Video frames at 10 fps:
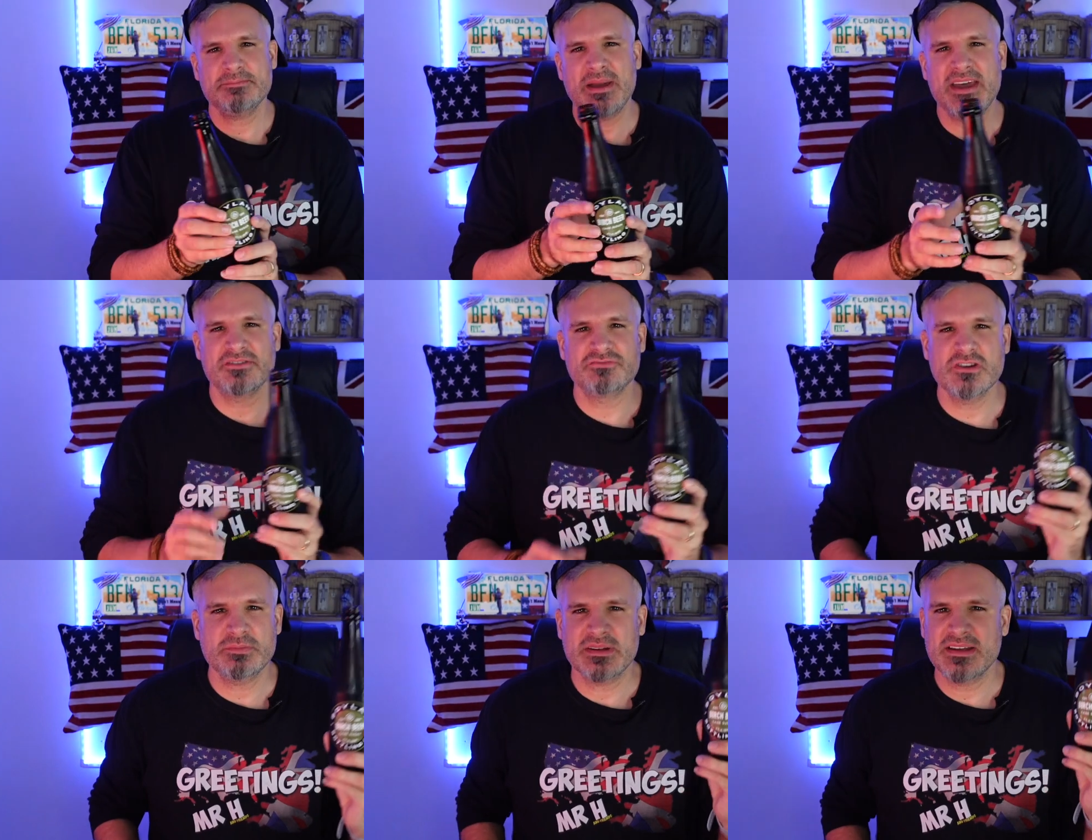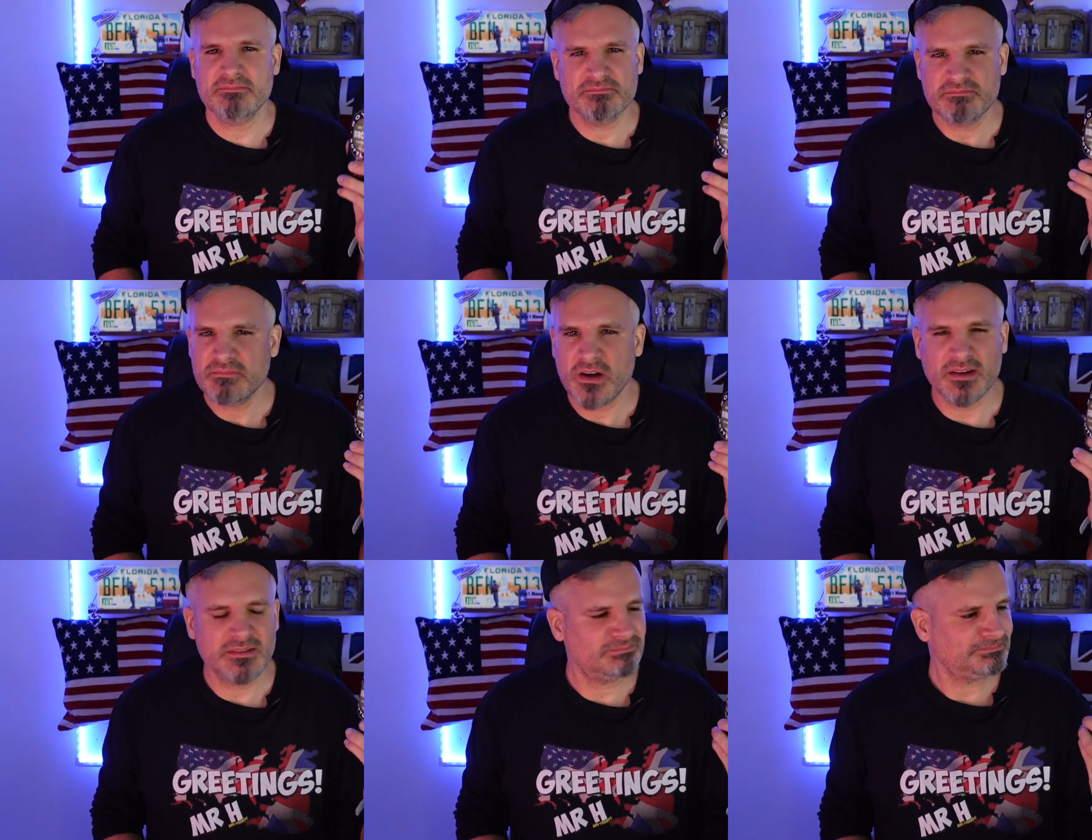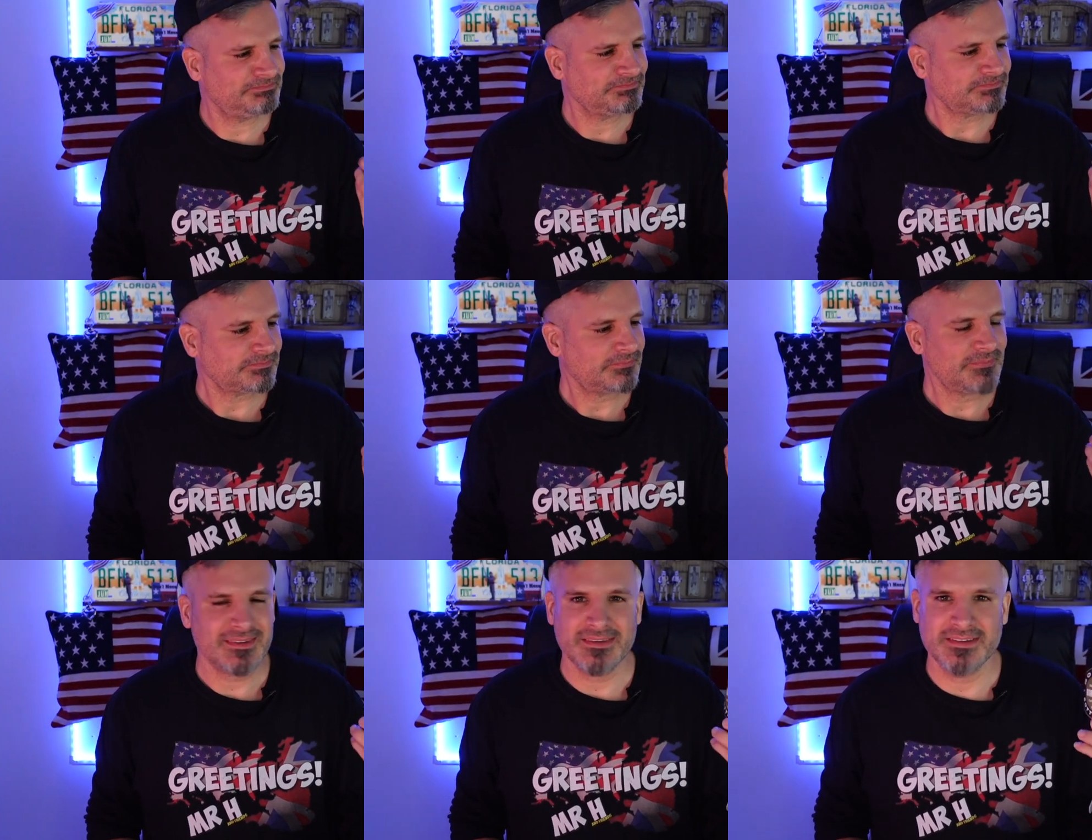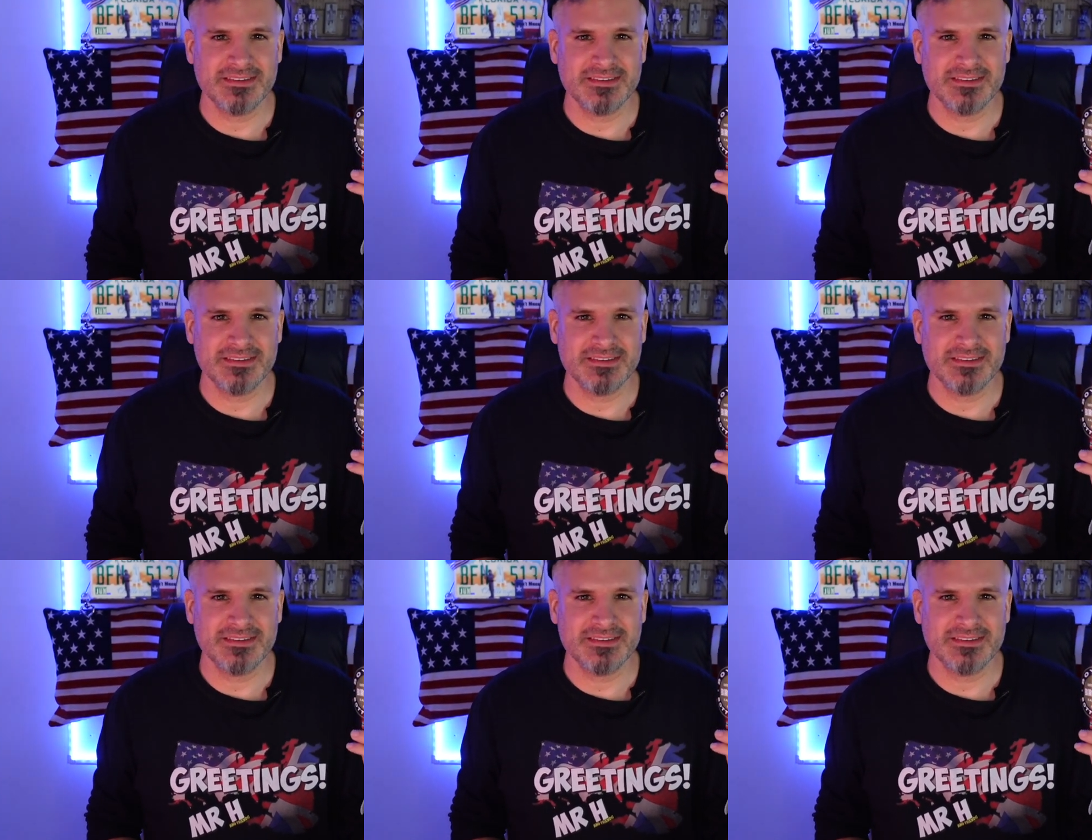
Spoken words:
it better than root beer? I